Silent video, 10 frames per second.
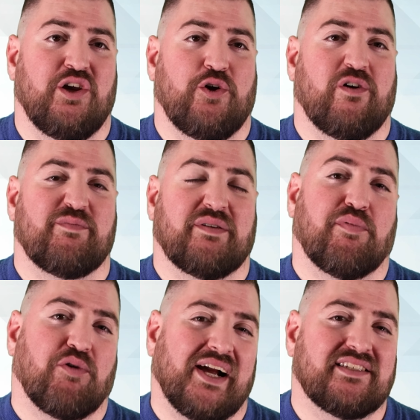who have been
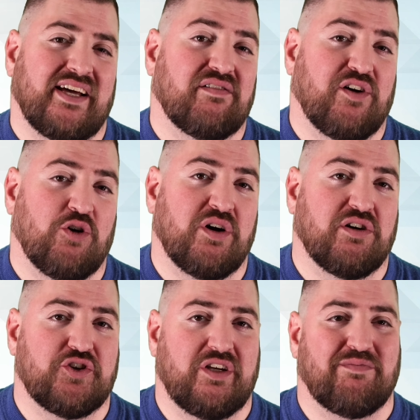priced out of
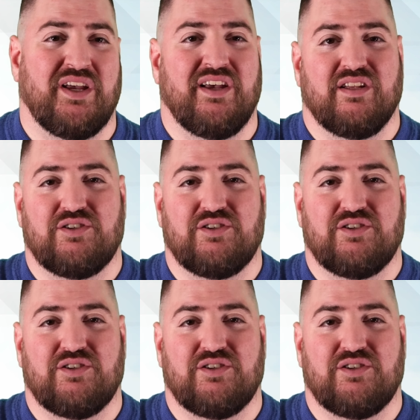homeownership